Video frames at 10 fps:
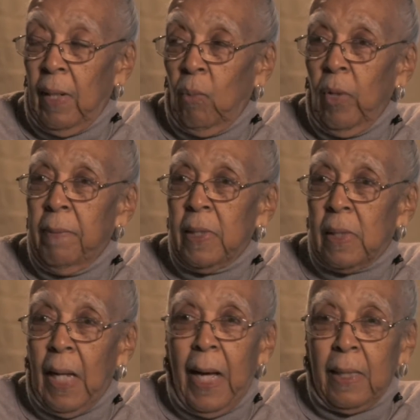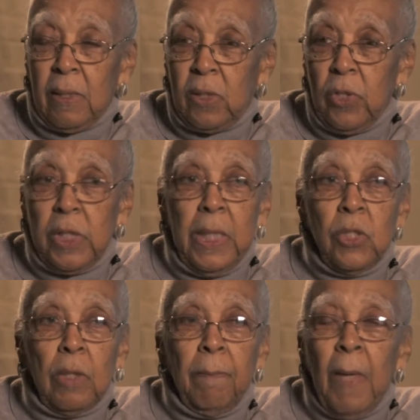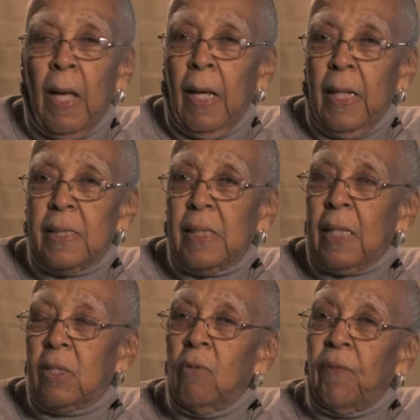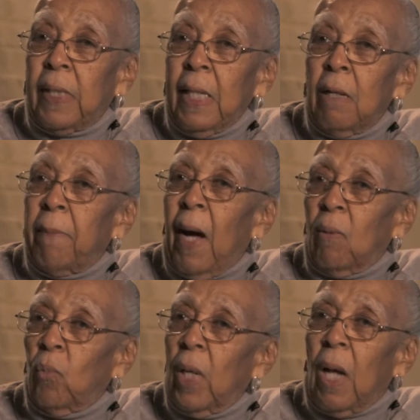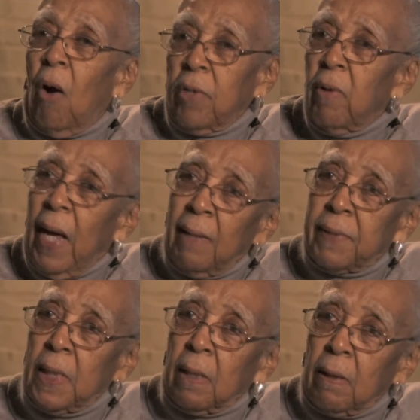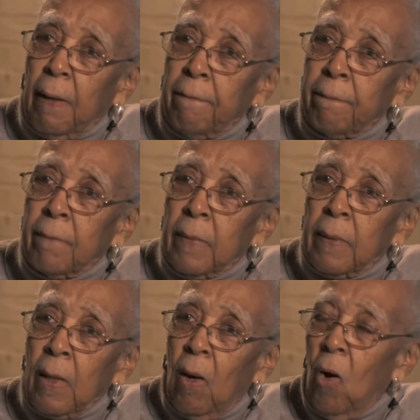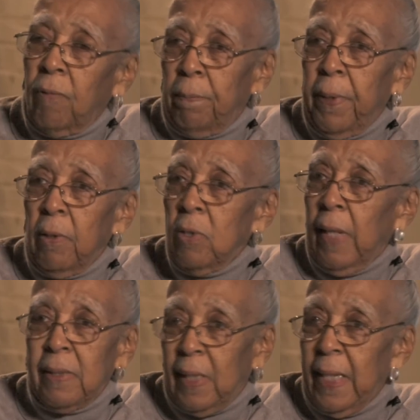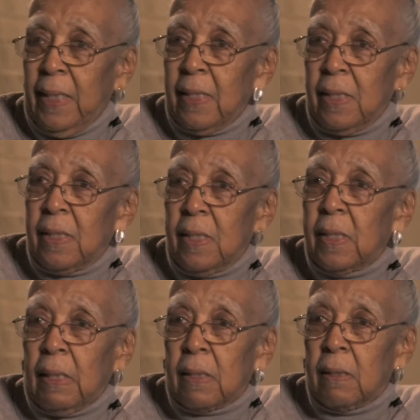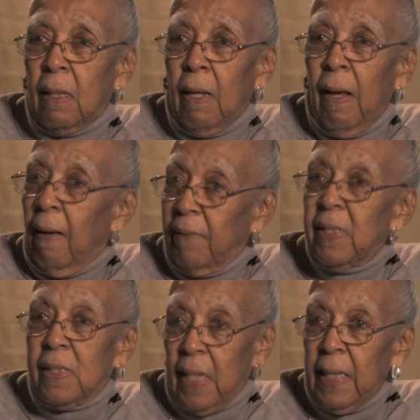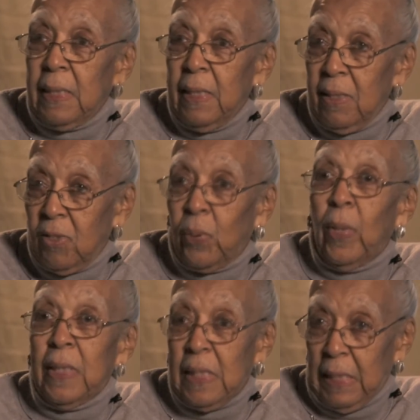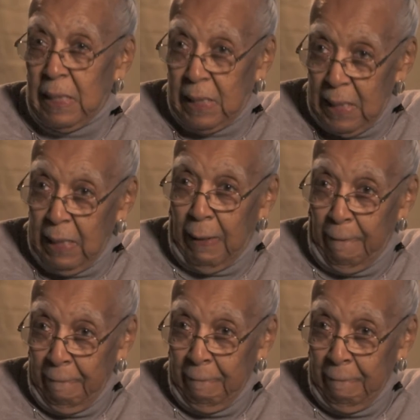Women's Allied Association, is that you forget about what all you have done over a period. That's 1966, and this is 2016,